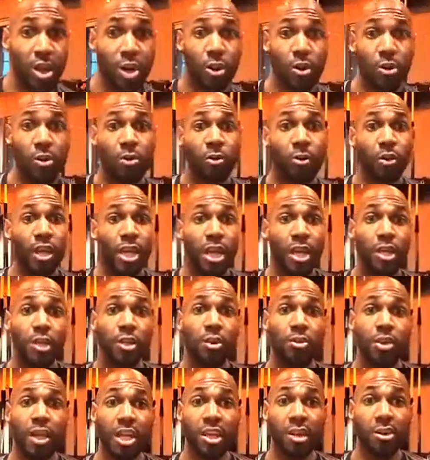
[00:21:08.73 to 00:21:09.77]

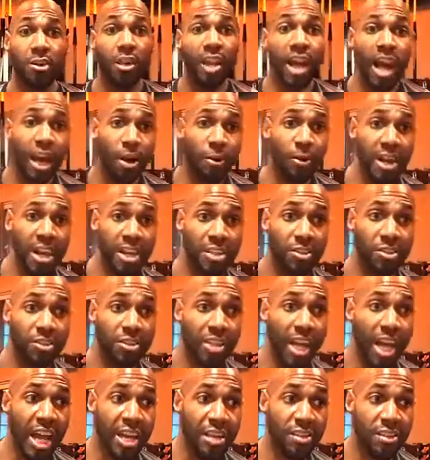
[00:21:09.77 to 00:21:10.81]
So including unilateral
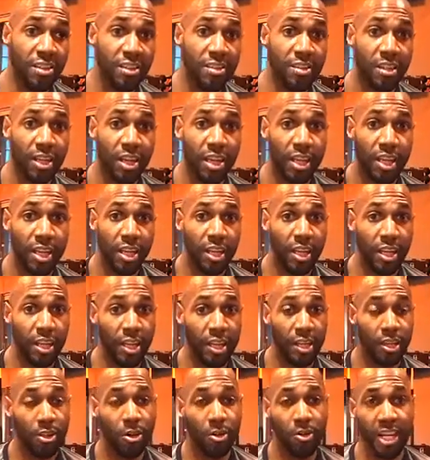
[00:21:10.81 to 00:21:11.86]
exercises,
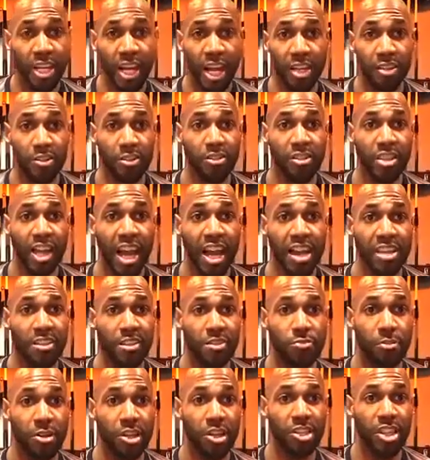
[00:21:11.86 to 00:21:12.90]
including
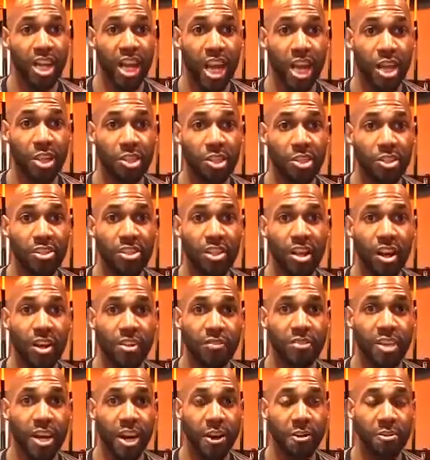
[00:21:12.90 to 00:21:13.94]
exercises where you challenge
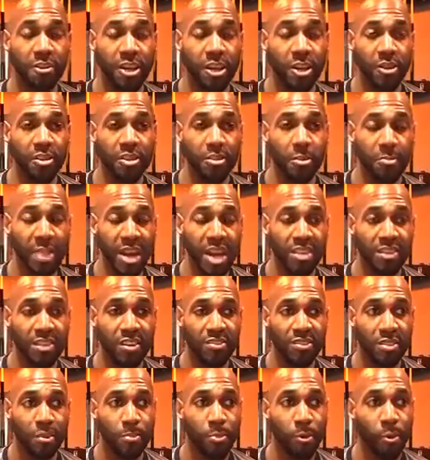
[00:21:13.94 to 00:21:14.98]
yourself, narrowing your
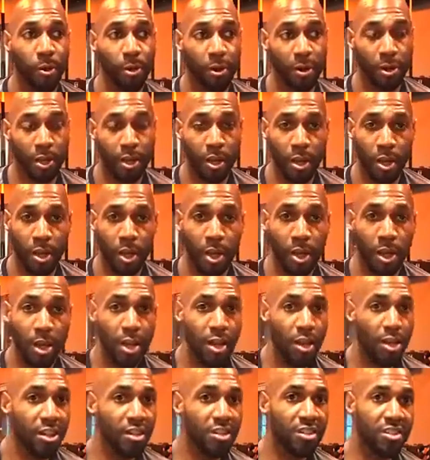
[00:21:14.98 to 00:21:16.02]
base of support,
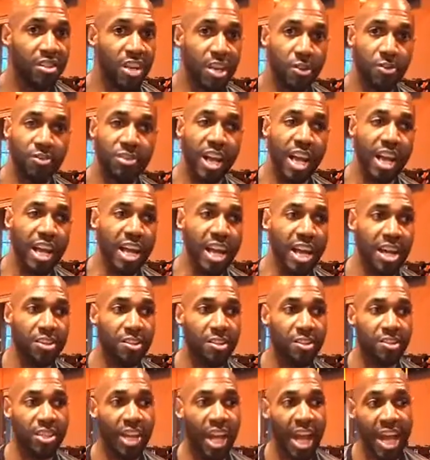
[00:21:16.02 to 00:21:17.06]

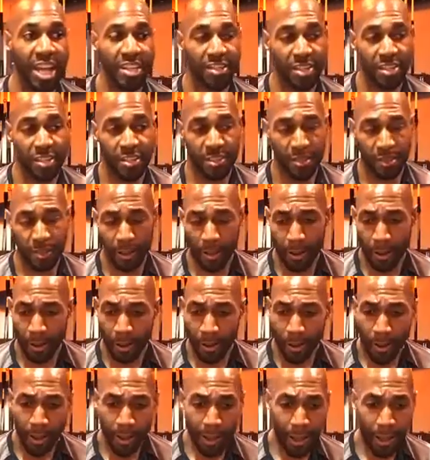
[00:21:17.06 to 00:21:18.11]
single-sided exercises,